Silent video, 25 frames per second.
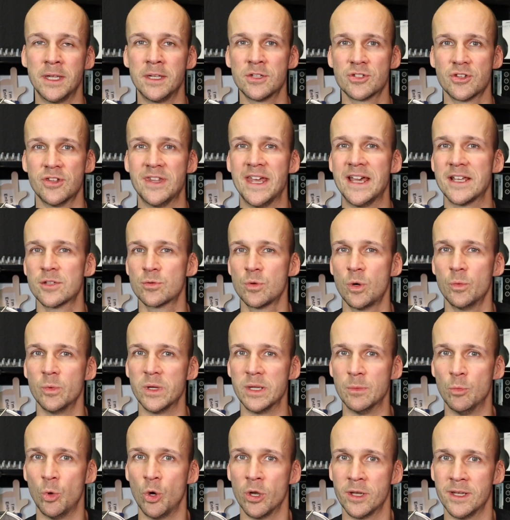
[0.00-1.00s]
So that's what
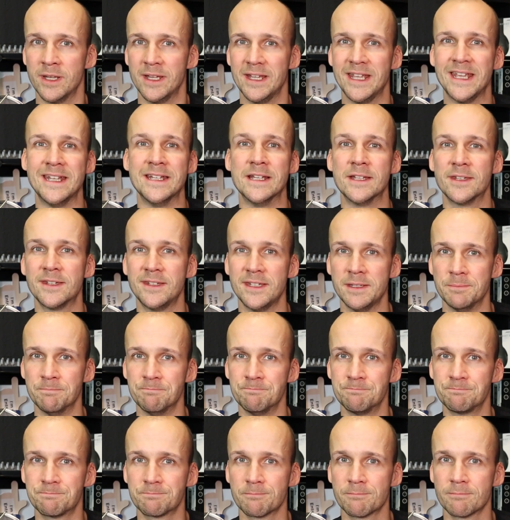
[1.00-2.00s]
we want in a
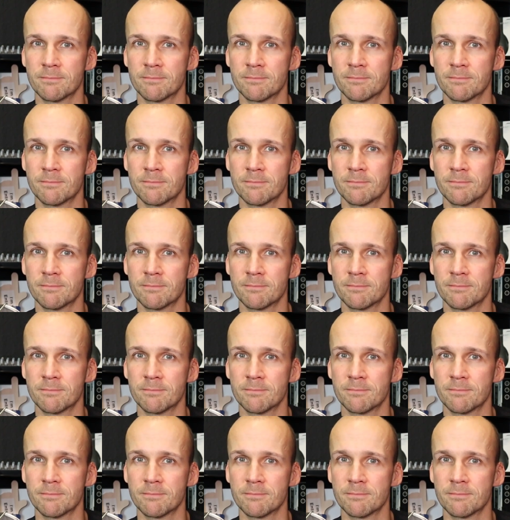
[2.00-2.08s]
theme.